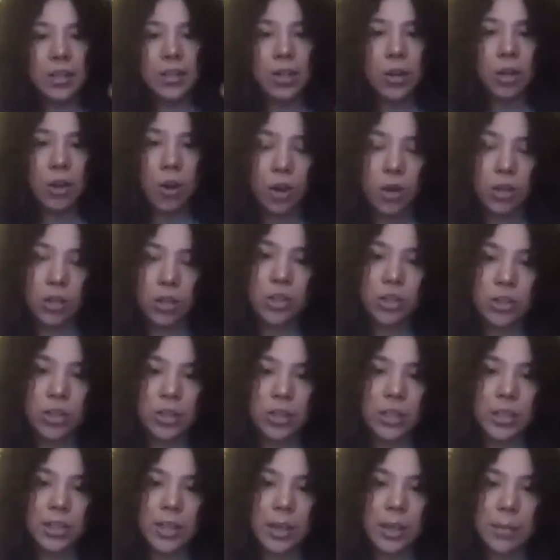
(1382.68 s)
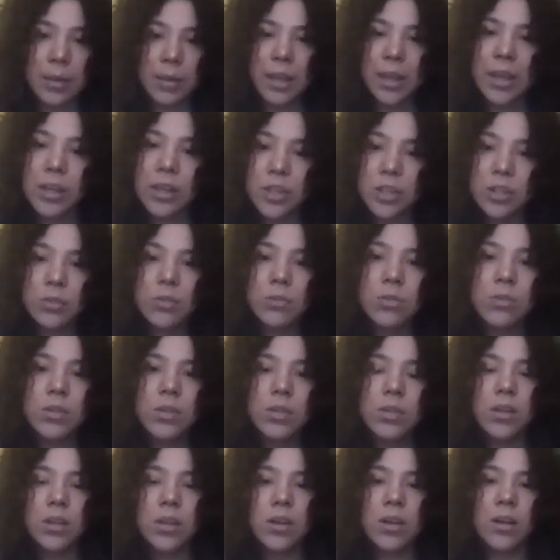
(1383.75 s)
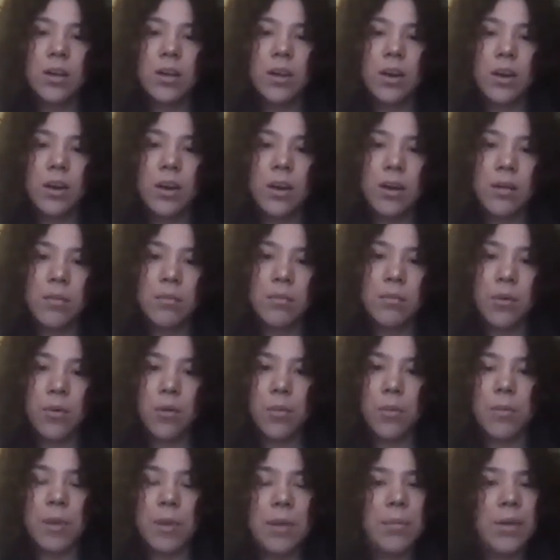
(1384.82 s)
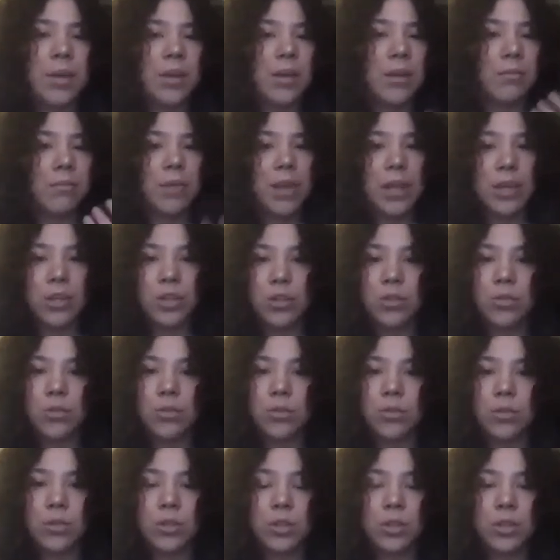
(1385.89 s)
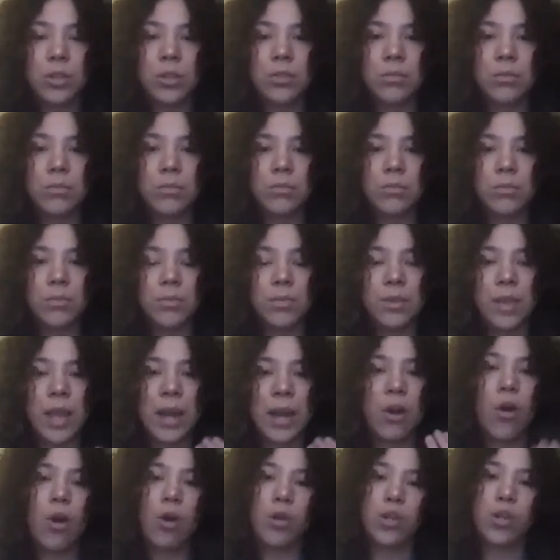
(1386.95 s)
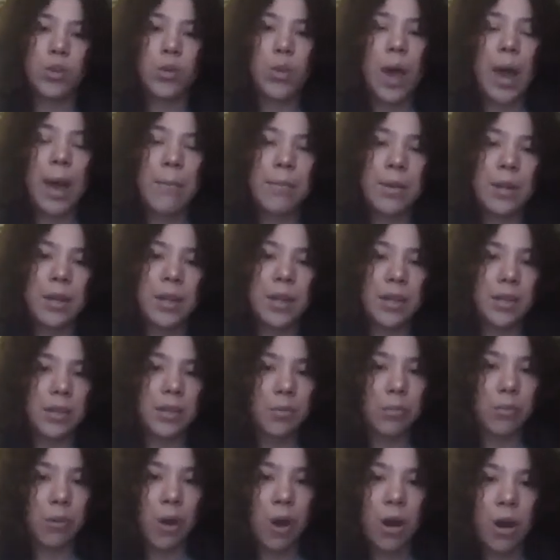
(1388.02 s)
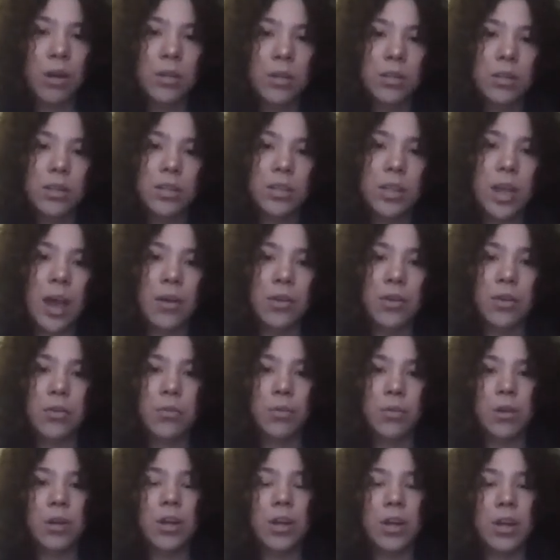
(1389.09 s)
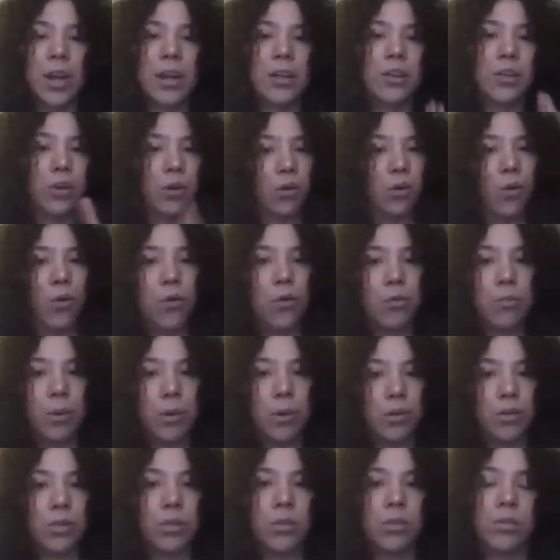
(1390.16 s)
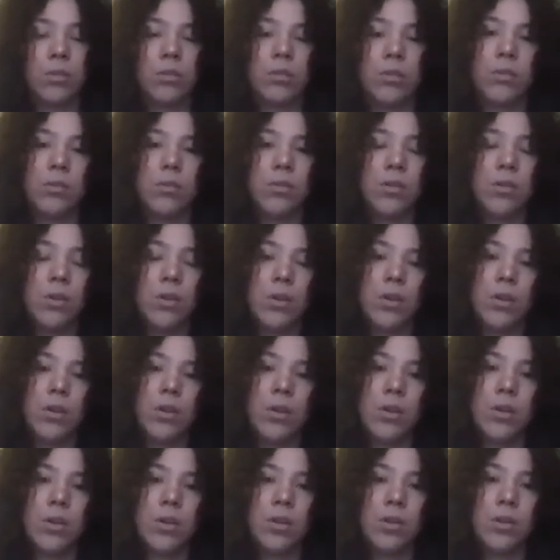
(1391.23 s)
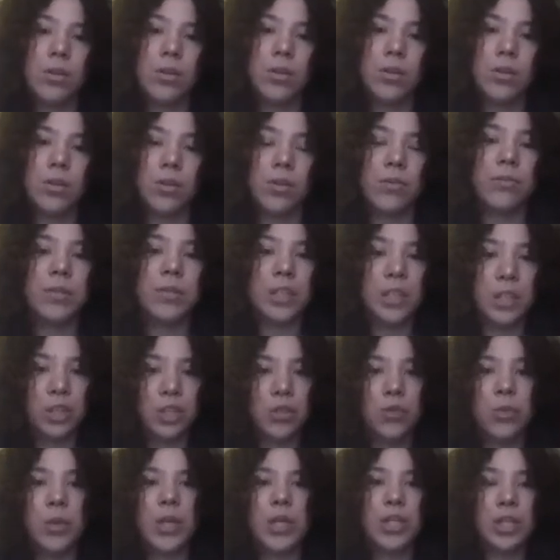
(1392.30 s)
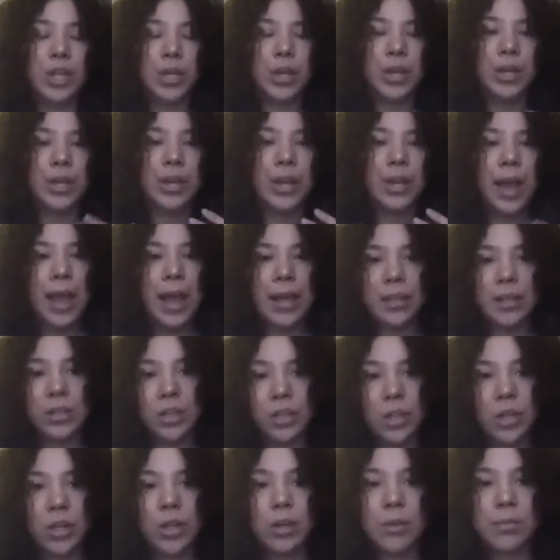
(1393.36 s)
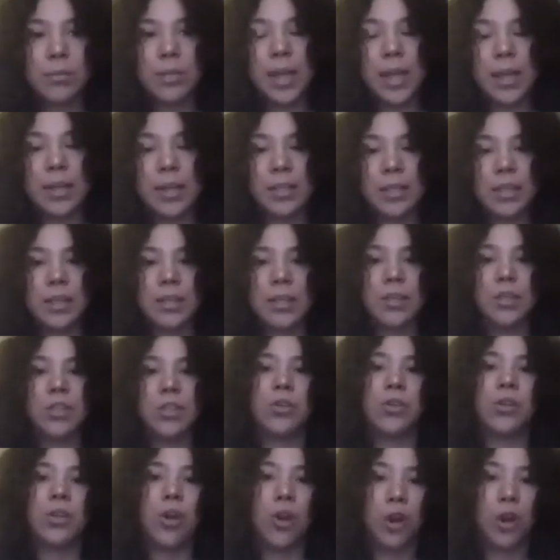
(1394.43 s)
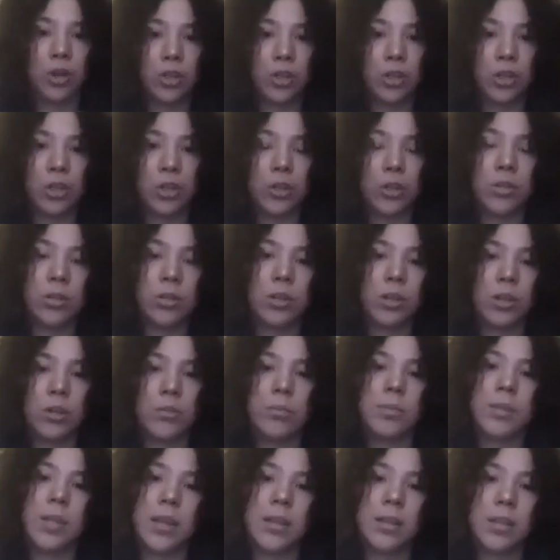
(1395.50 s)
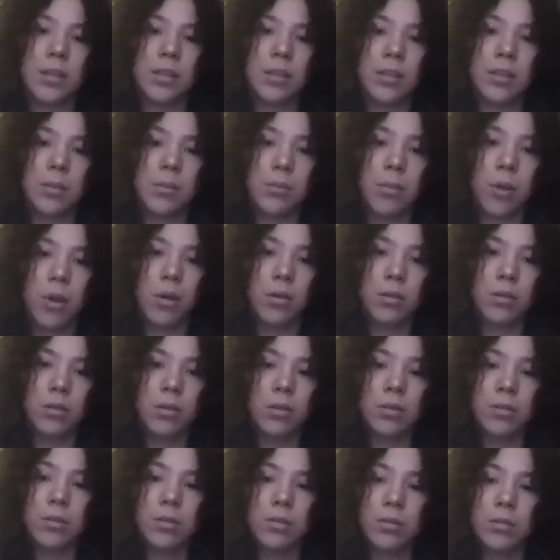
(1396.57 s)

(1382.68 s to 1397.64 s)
to larger systemic issues, or maybe issues that are also happening in the Bronx, how you would connect your own personal sort of situation and circumstances to larger circumstances in the Bronx.